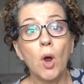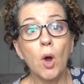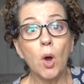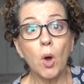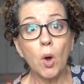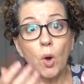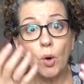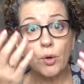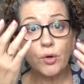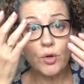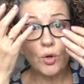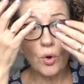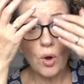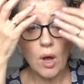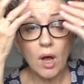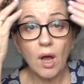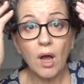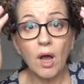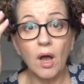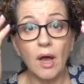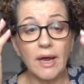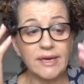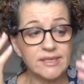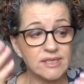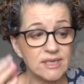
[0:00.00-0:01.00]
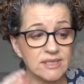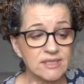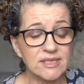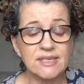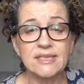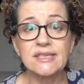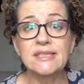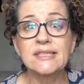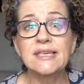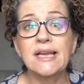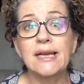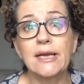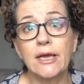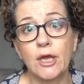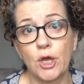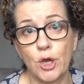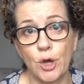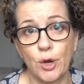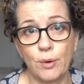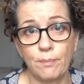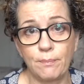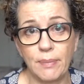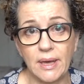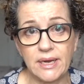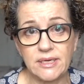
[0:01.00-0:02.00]
on your eyes. It's a
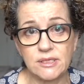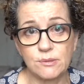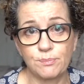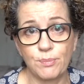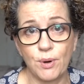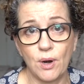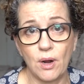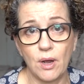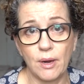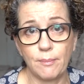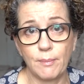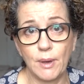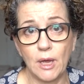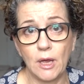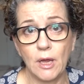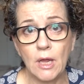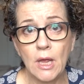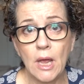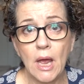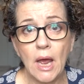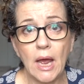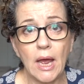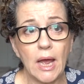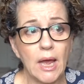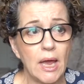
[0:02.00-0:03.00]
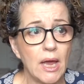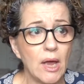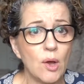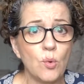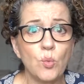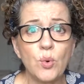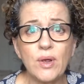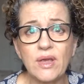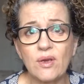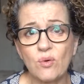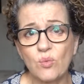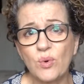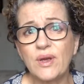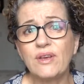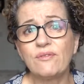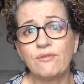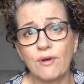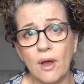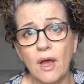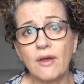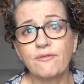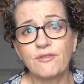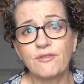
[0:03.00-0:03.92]
silicone-based primer. I've